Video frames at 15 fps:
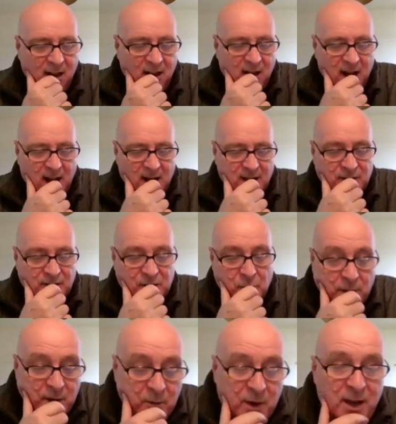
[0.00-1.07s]
and
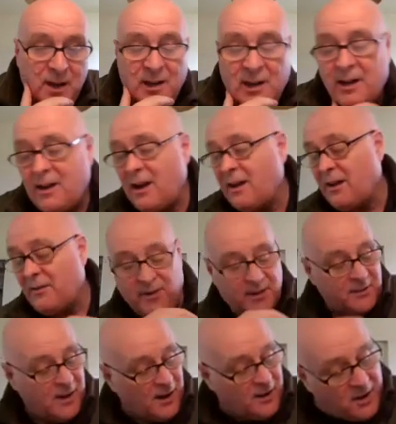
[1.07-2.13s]
so I
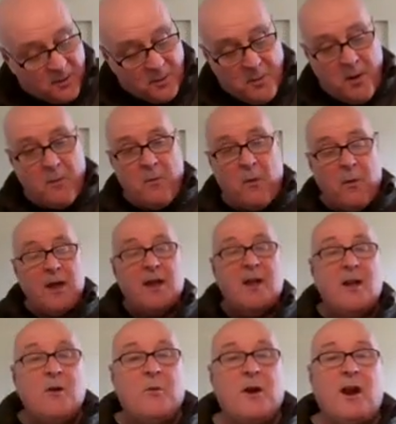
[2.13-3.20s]
can remember we
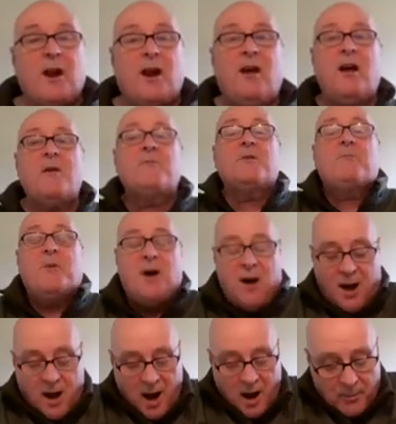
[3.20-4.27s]
climbed
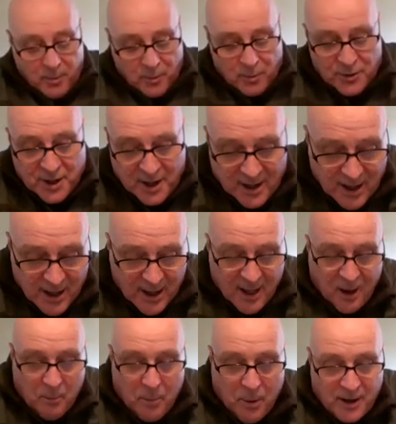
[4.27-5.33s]
aboard a
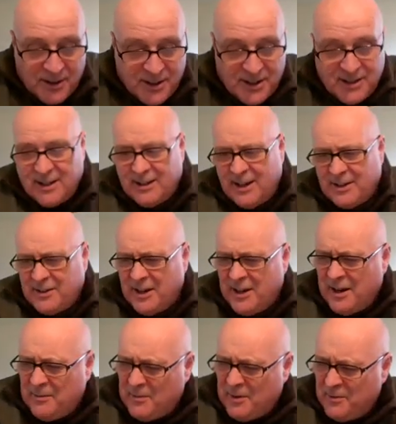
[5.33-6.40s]
bus.
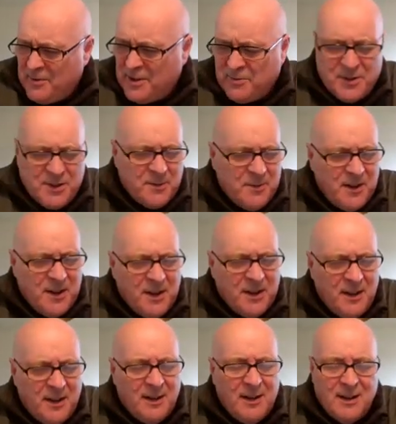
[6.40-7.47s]
This must have been
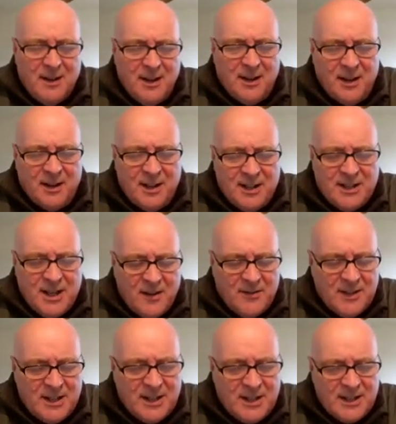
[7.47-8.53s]
the early
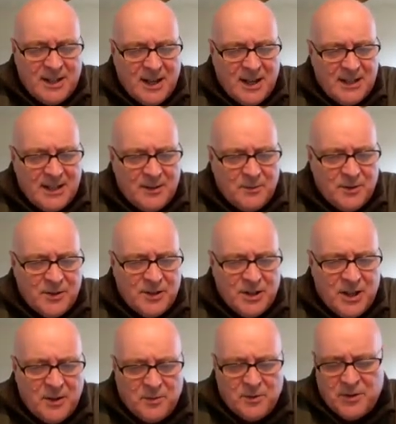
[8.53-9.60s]
70s, and it
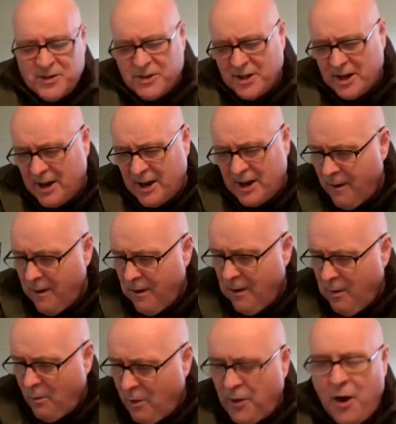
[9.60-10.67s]
was
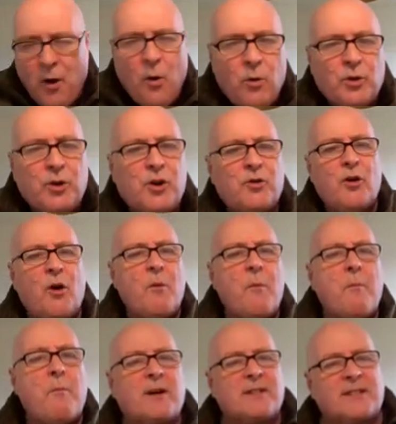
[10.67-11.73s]
one of the old
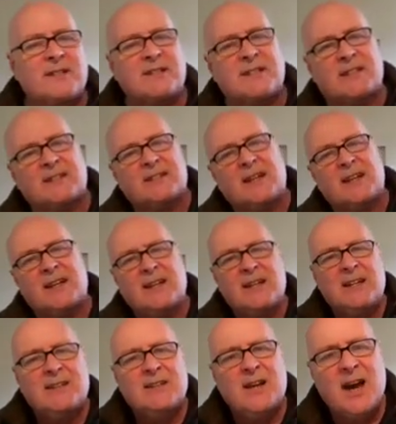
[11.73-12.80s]
chrome buses that they
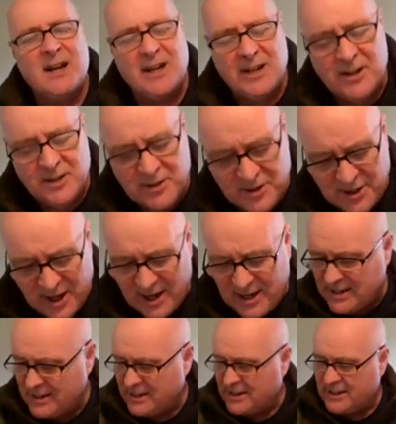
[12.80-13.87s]
had in those
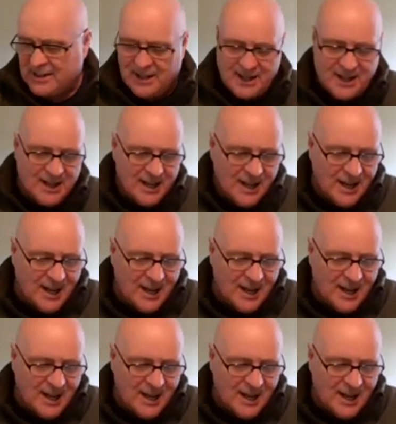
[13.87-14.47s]
days. That